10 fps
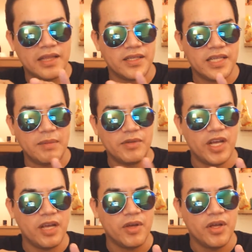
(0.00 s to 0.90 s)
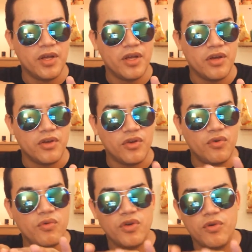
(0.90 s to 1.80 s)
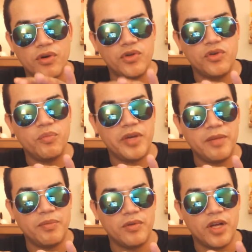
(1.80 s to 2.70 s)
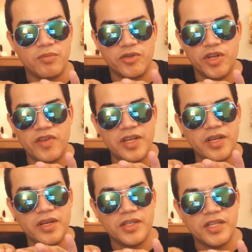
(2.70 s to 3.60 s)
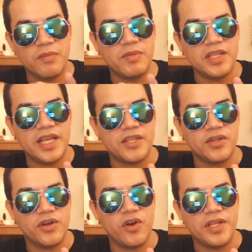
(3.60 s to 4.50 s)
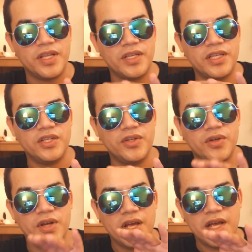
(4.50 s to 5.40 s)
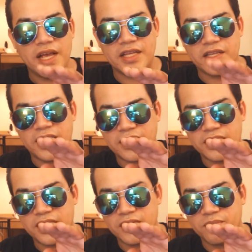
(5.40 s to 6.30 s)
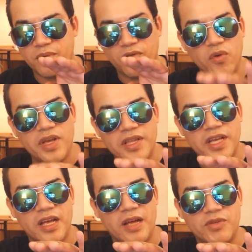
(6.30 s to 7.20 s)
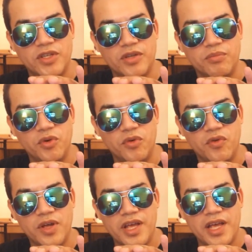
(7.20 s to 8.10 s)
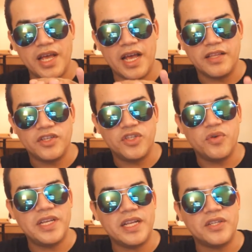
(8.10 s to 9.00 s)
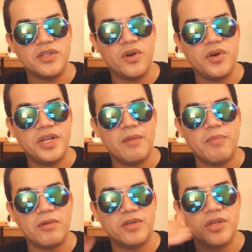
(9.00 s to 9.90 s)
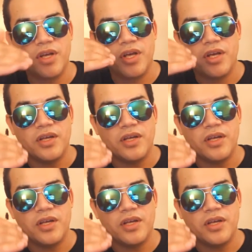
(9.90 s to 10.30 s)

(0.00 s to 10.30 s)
at the same time, you you are two people observing something that is occurring. The teacher is is is provoking the object to move, and the student is learning about